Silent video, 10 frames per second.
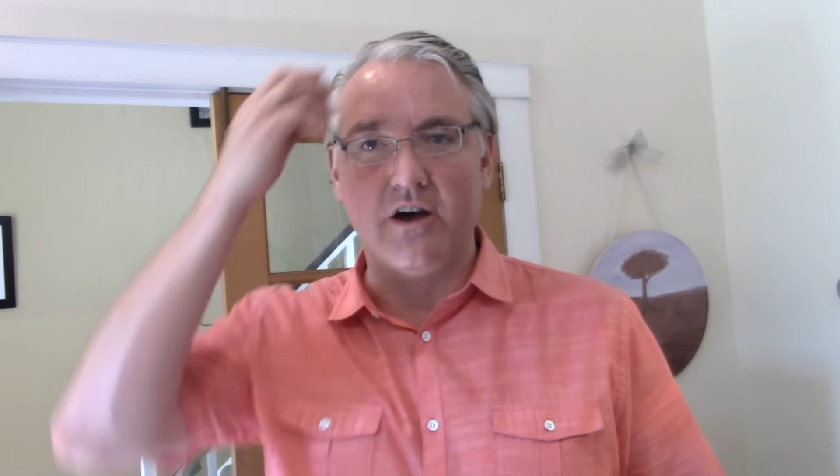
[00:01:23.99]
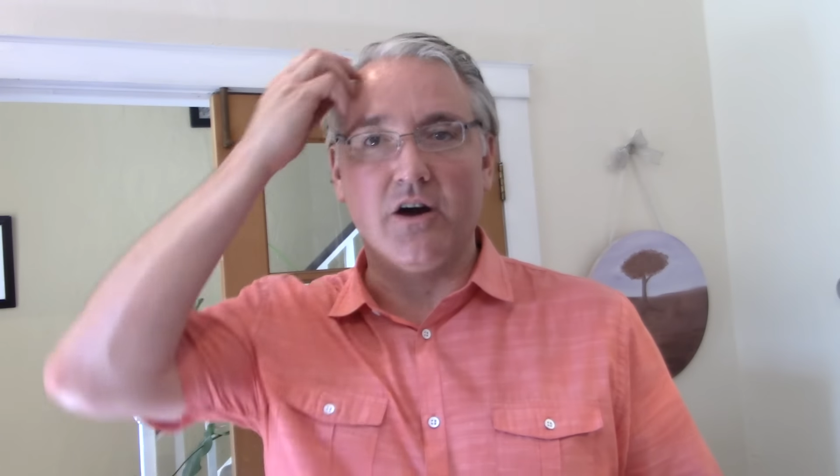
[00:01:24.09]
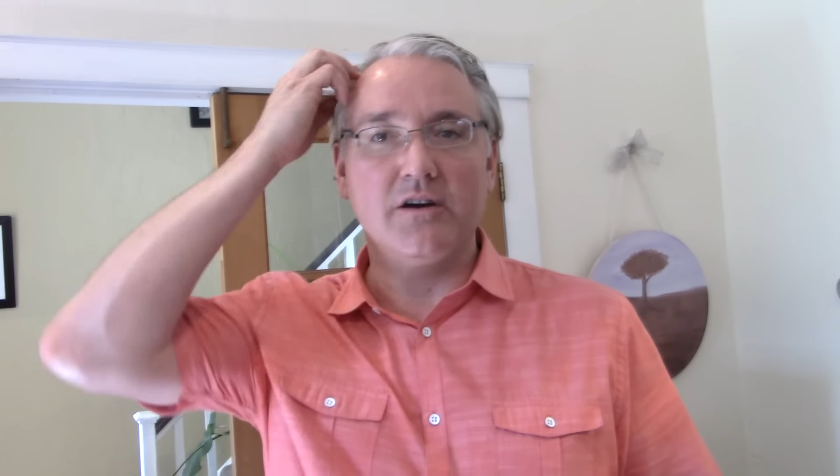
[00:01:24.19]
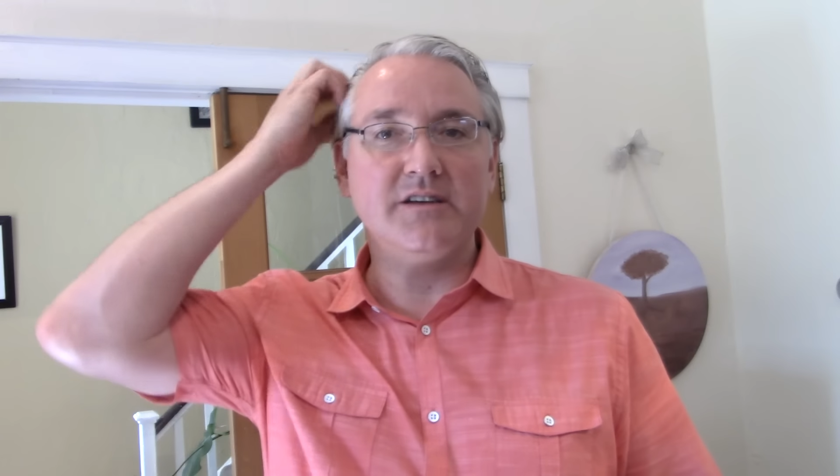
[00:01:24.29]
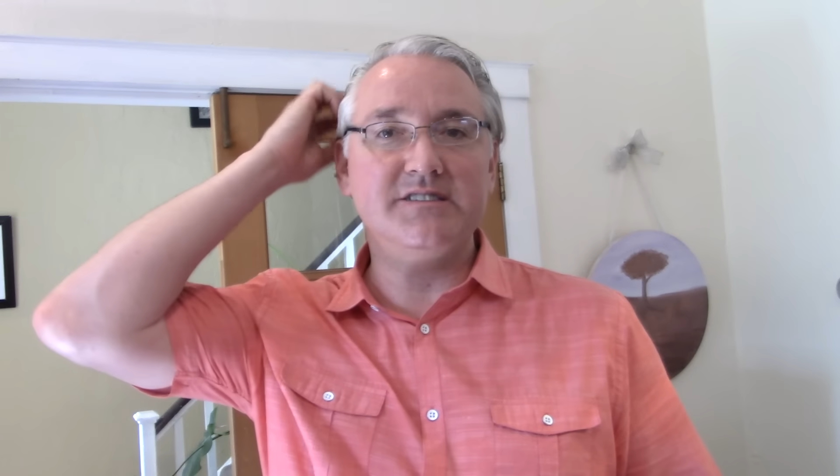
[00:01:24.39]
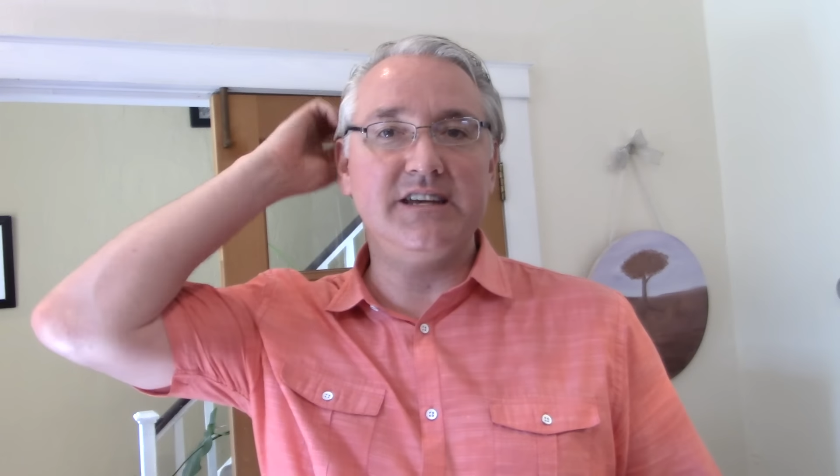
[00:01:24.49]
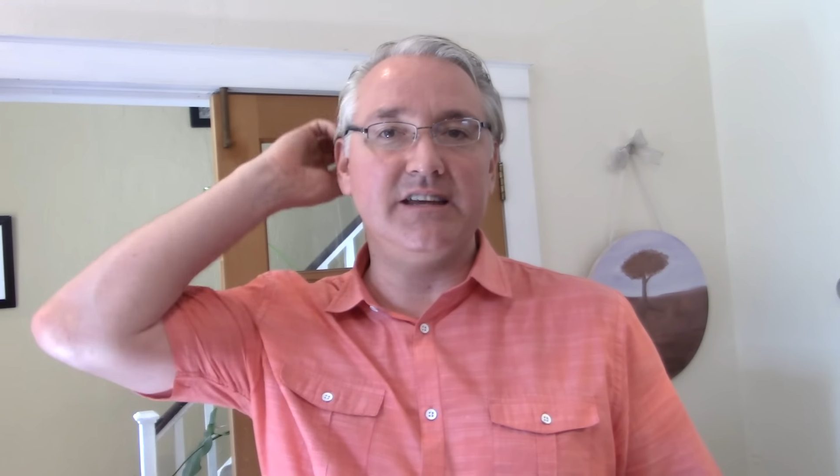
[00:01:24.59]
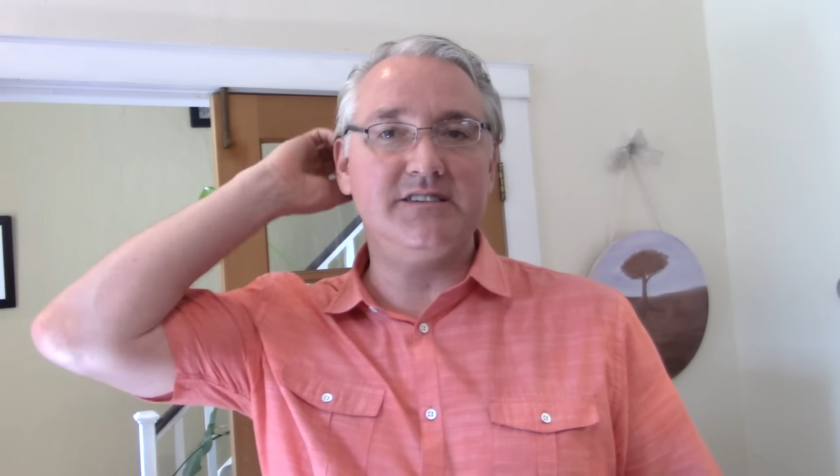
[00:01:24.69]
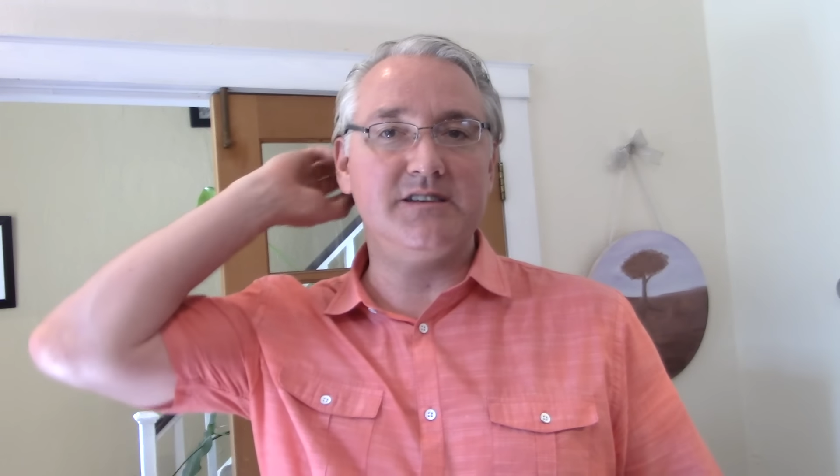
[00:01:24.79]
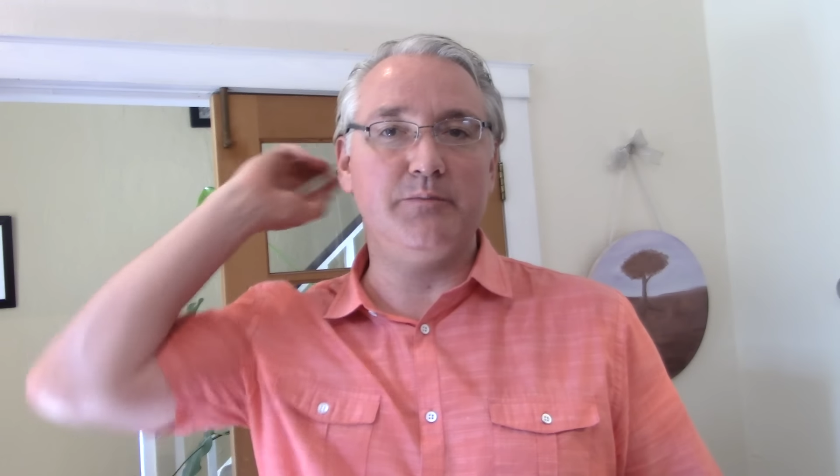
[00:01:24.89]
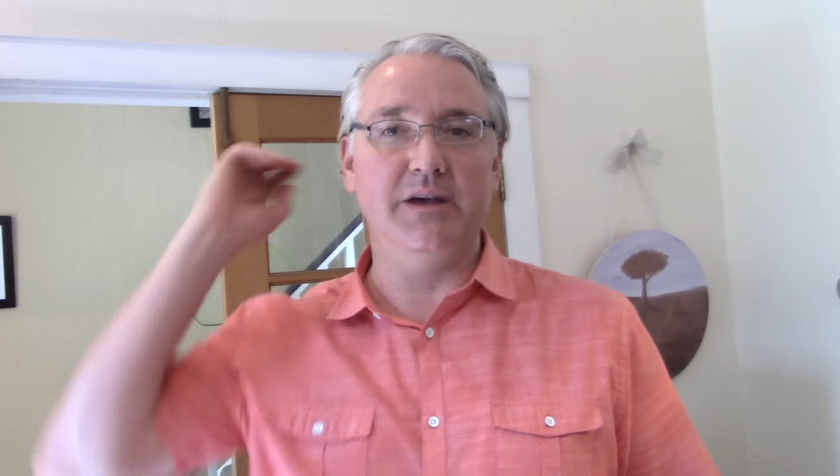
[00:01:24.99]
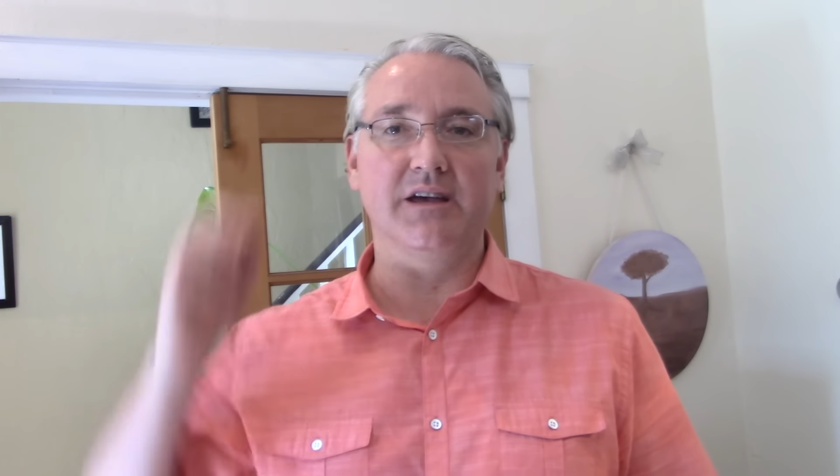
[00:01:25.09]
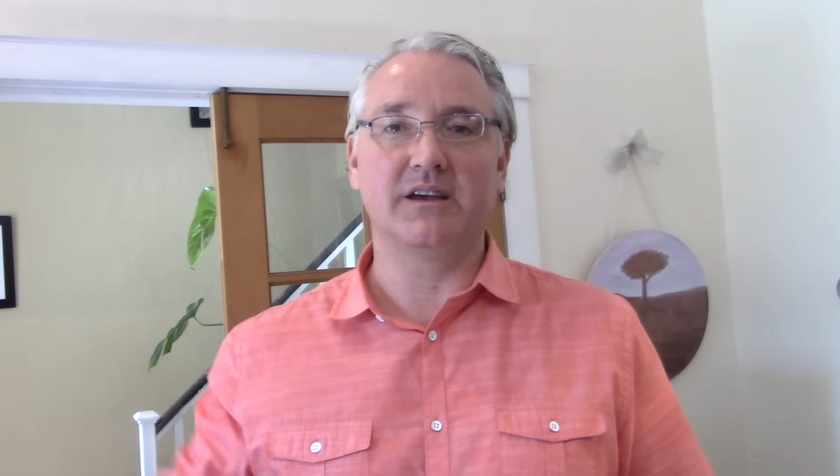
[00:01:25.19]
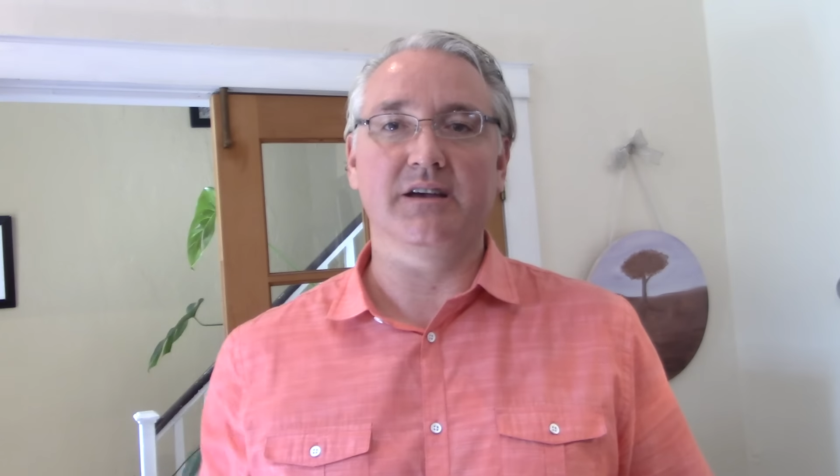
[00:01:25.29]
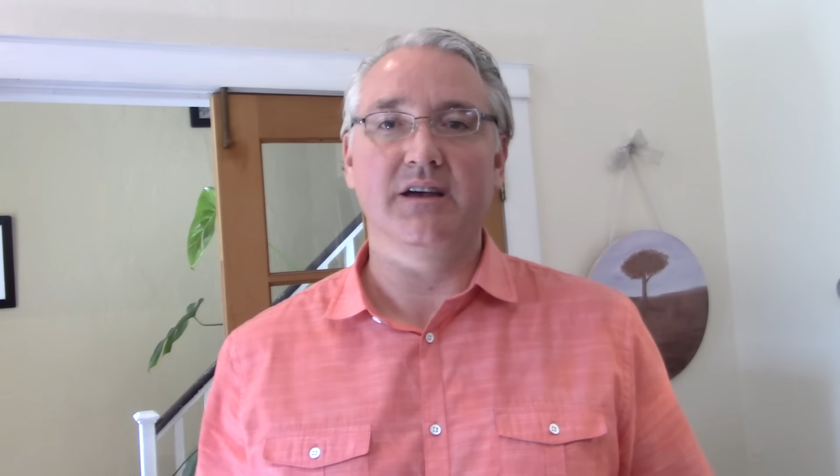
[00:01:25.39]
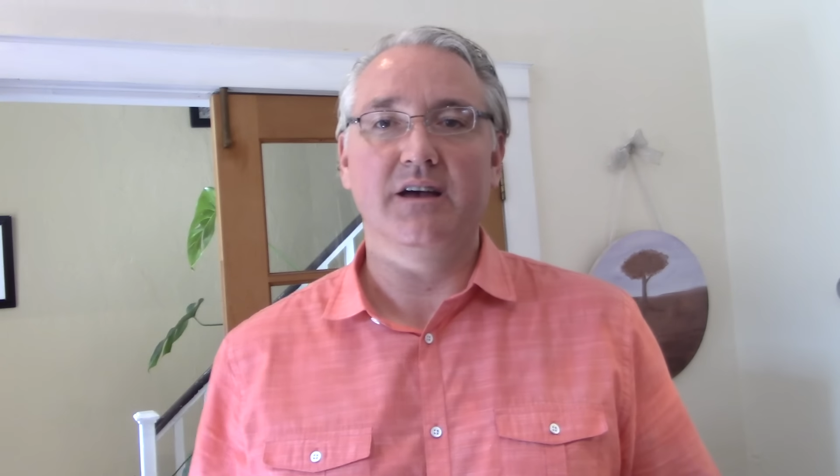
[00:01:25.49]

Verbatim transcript: artist gets to pick